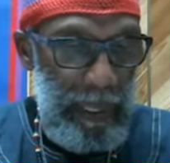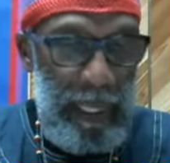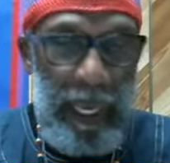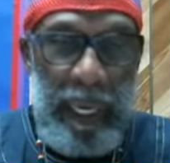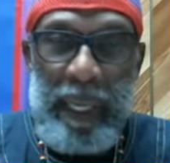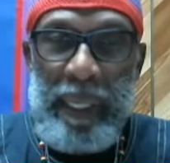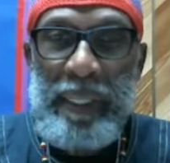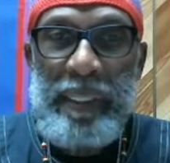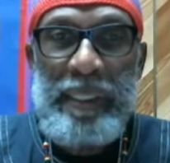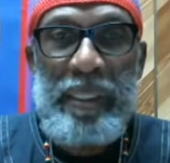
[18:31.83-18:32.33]

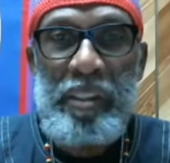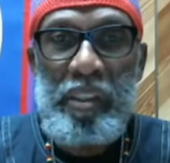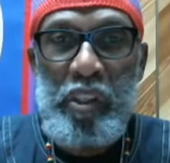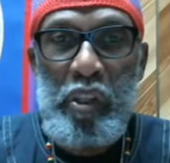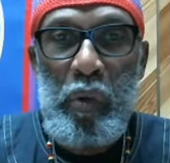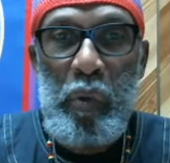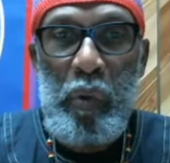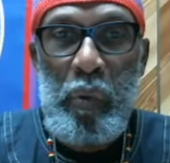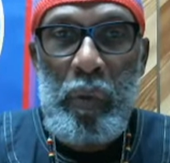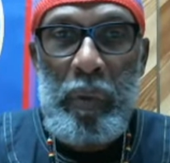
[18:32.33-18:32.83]
And it's a
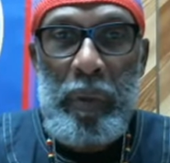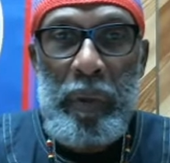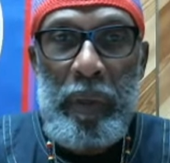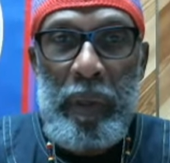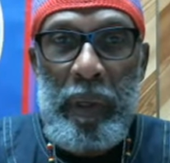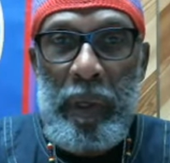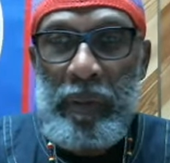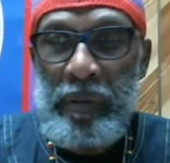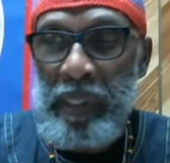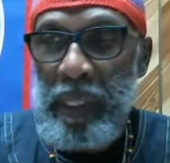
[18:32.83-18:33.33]
joke
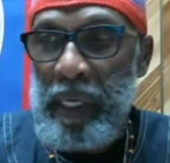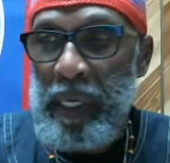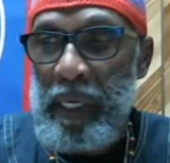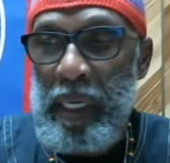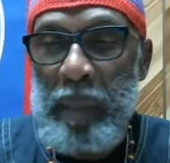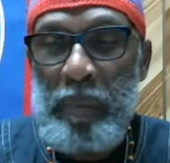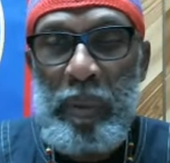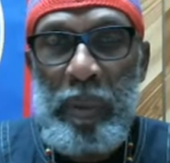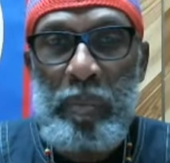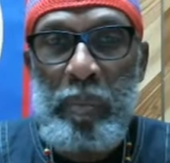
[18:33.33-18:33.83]
because they
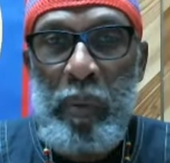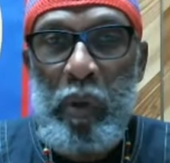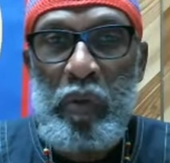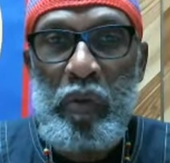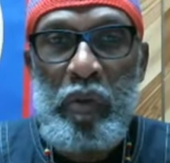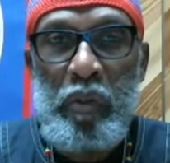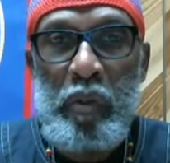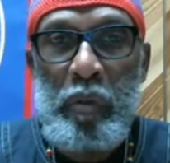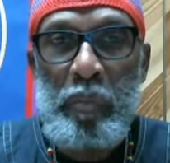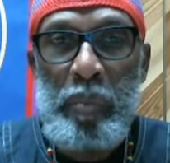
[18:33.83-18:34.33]
keeping
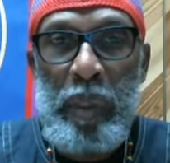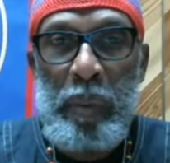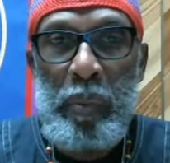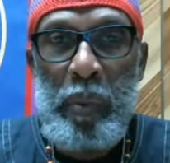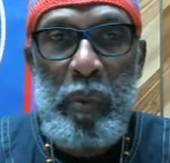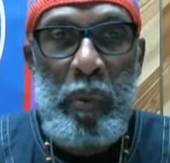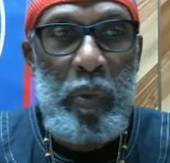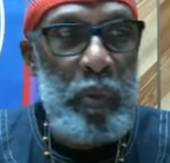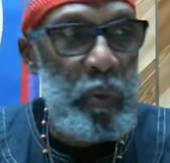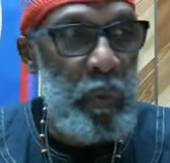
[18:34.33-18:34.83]
most of the people
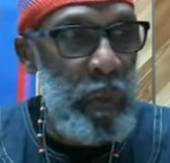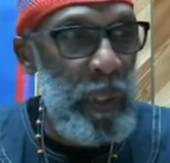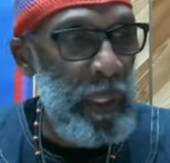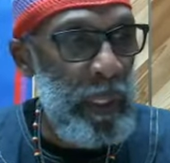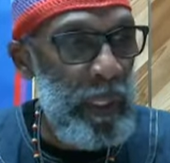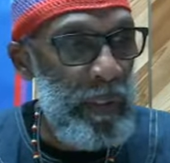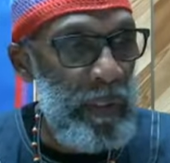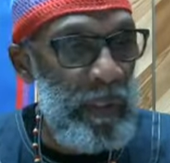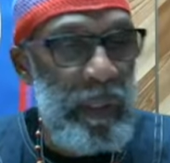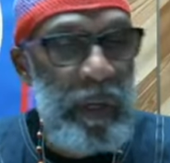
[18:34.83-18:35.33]
who really
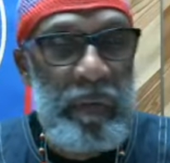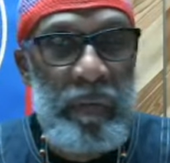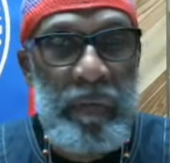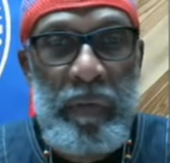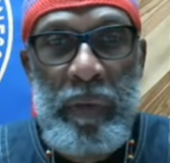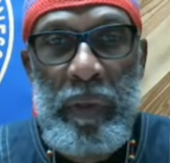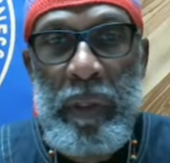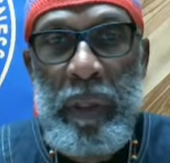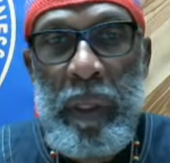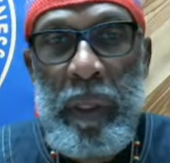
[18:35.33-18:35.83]

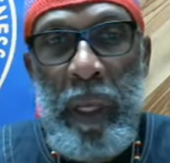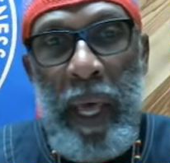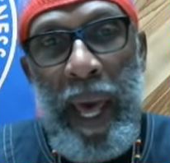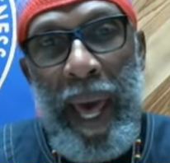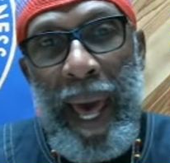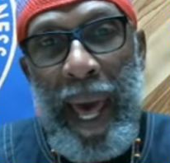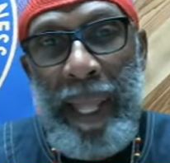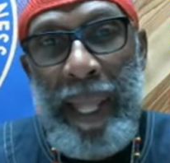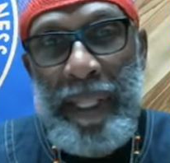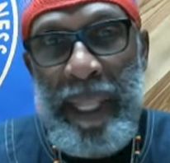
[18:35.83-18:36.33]
suffering
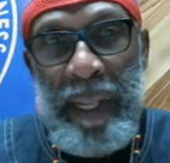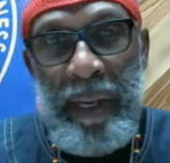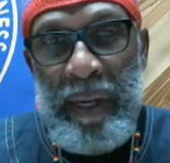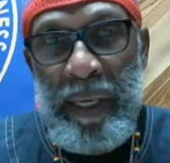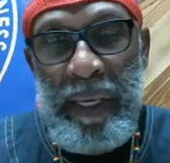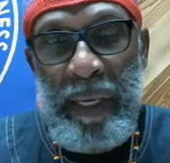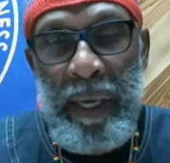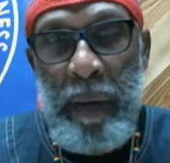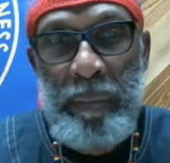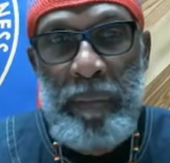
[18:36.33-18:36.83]
they
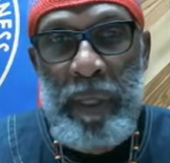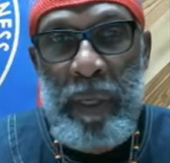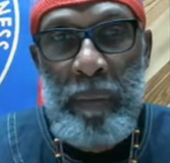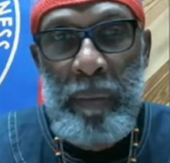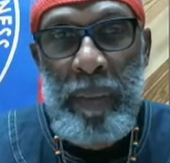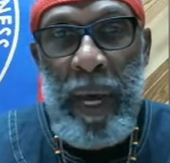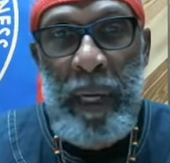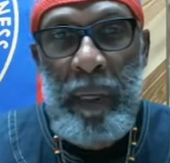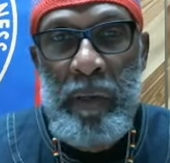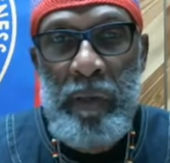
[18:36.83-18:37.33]
didn't kept them
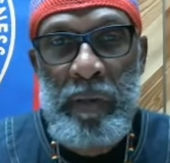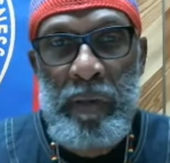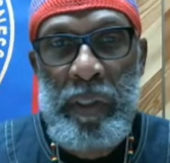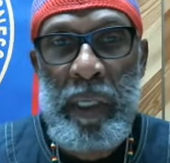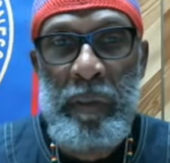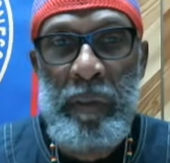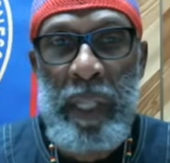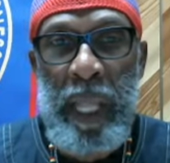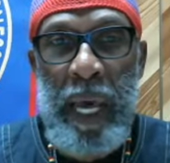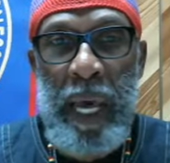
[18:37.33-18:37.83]
out because
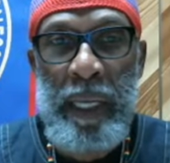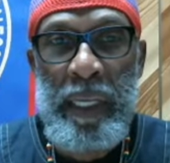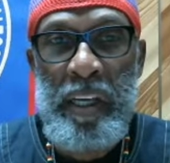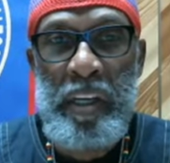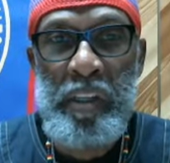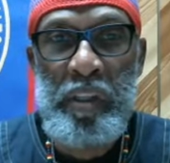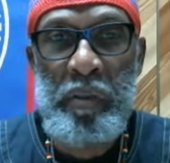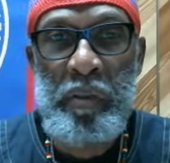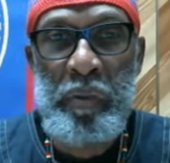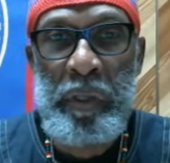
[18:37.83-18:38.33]
they're not
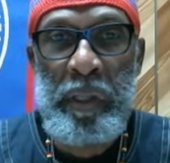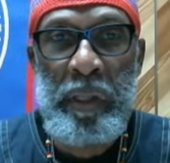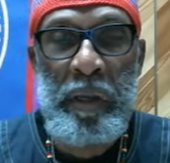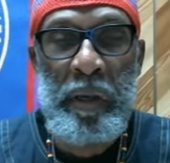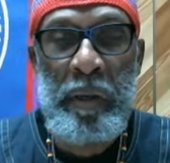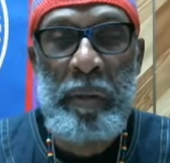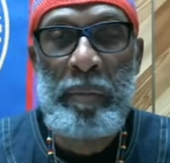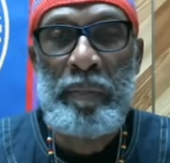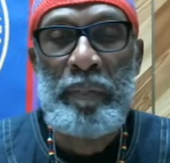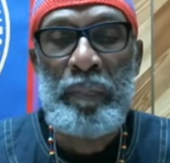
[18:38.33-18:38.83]
issuing
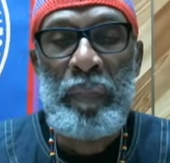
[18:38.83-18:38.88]
them